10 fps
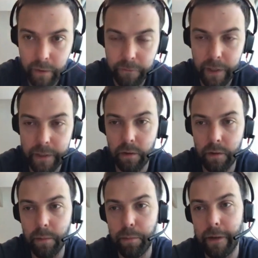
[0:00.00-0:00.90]
the funds
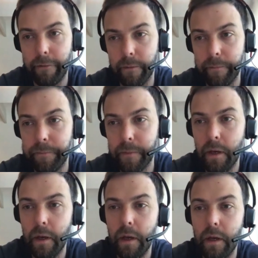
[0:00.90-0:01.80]
on the platform.
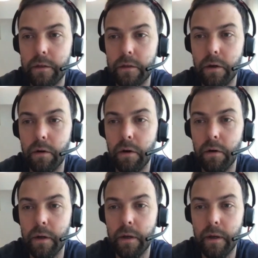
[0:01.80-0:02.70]

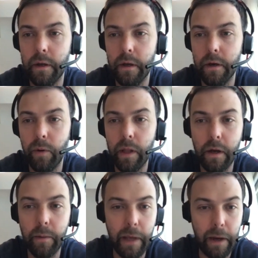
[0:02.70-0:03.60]
So
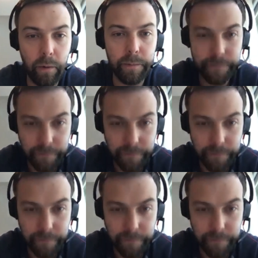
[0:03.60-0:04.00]
welcome, Jakub.